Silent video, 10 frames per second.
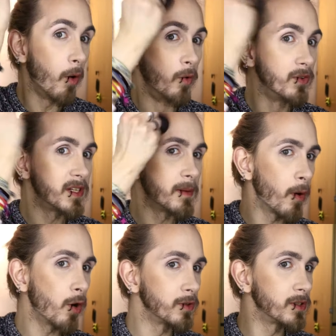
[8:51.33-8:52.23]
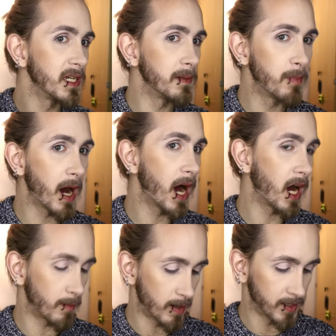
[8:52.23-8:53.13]
Bronzy, bronzy
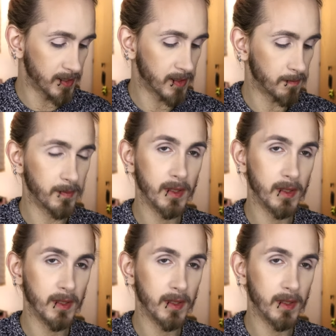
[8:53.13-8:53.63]
Bahamas.